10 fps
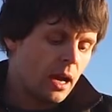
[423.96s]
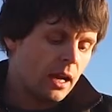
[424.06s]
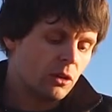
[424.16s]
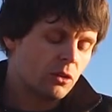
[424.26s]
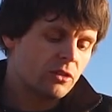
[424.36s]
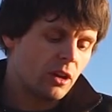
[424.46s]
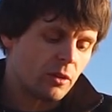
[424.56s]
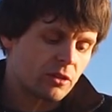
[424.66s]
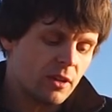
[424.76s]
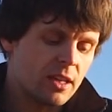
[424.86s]
And also
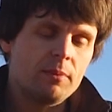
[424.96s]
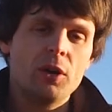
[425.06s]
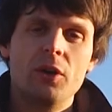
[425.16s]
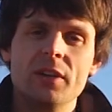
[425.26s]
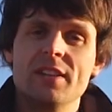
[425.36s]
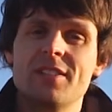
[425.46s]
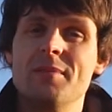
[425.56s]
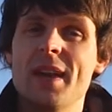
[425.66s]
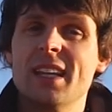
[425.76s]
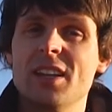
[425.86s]
what's really important is to
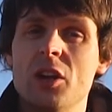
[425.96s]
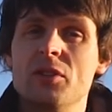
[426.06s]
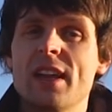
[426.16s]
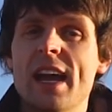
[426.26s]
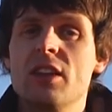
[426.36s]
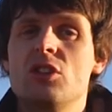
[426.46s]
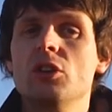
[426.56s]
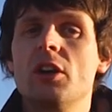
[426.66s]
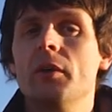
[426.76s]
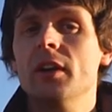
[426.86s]
make notes as you
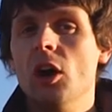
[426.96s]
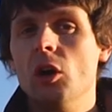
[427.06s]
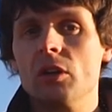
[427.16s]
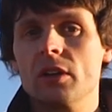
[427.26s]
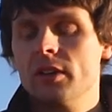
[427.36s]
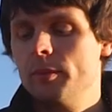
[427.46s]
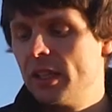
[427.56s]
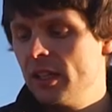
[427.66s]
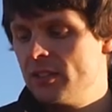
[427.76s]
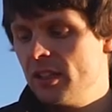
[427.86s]
go along,
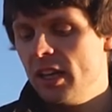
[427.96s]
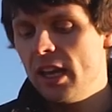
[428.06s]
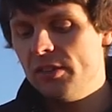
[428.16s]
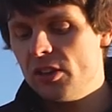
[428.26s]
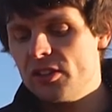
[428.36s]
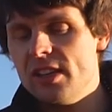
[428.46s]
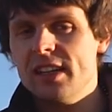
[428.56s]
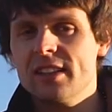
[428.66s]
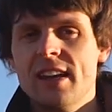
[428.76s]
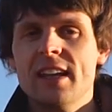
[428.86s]
because if you're
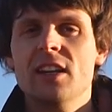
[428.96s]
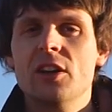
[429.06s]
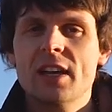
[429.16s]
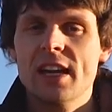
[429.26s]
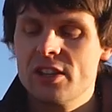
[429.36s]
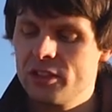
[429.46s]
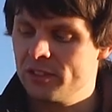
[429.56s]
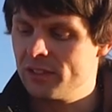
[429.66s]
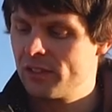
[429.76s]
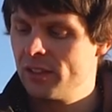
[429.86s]
seeing 10
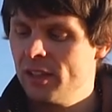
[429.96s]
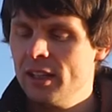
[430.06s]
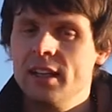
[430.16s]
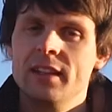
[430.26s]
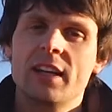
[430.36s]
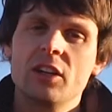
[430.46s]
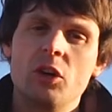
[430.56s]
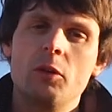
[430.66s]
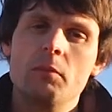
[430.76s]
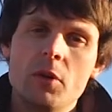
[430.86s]
locations, they can
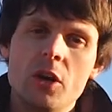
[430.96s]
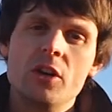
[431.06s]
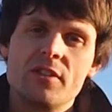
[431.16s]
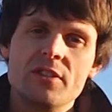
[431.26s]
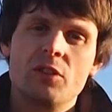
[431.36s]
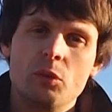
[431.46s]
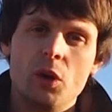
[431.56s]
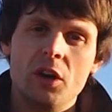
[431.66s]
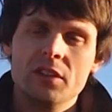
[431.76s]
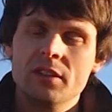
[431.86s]
all merge into
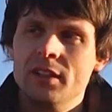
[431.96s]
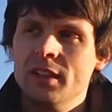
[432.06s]
one.